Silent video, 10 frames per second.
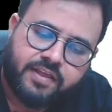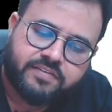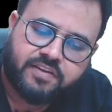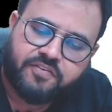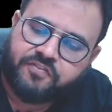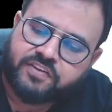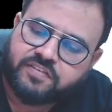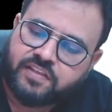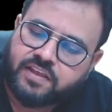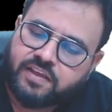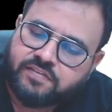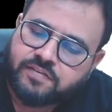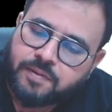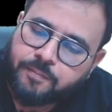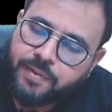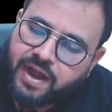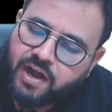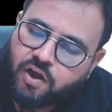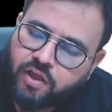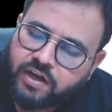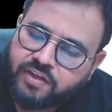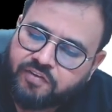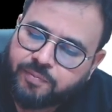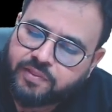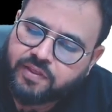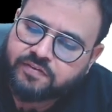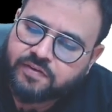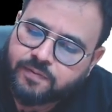Sir, first thing is brand loyalty will be there, sir.